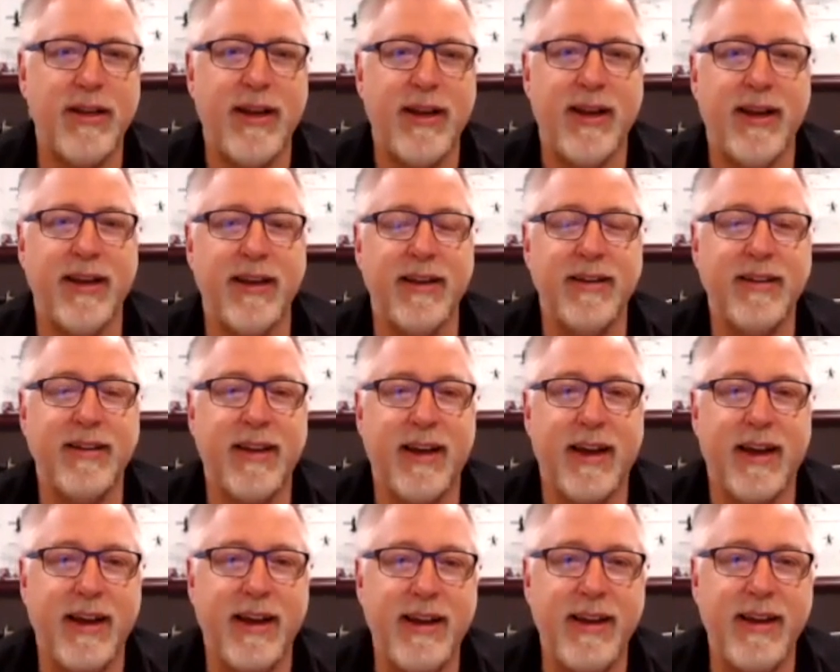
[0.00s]
And
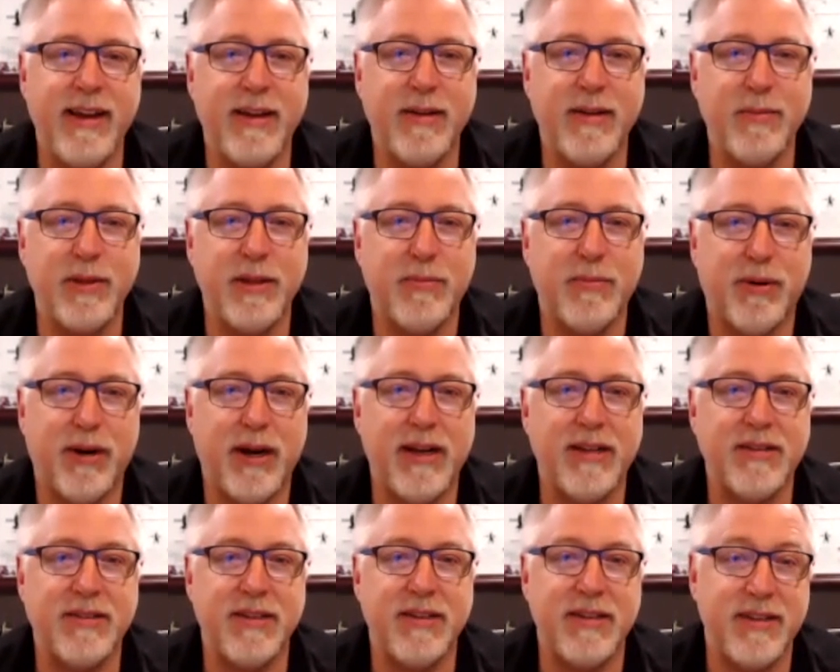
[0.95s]
I am in the
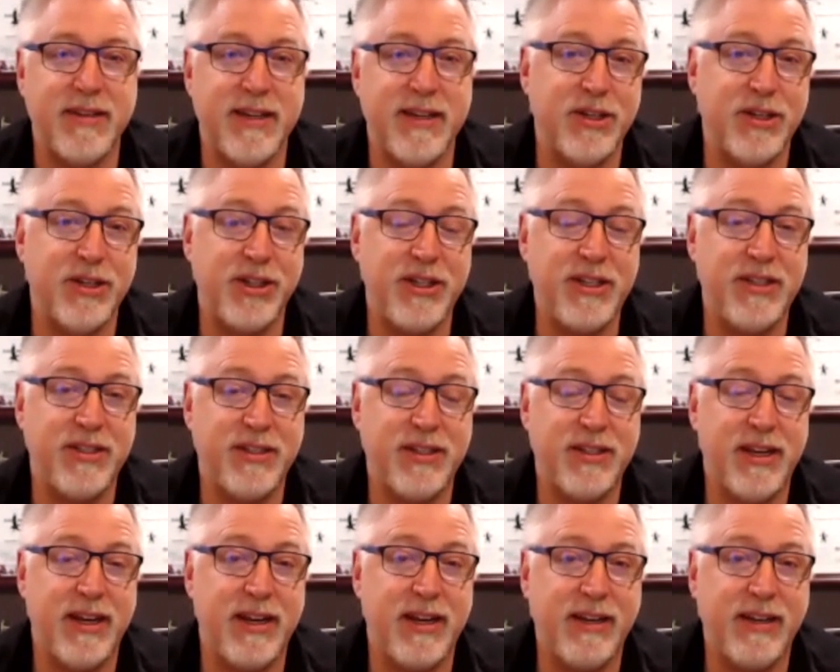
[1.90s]
process, as she
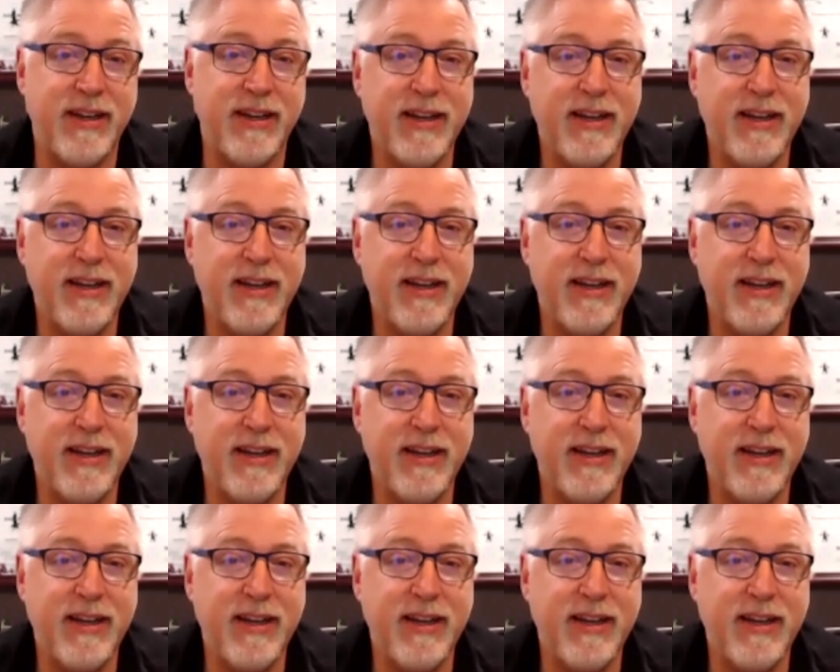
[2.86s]
said,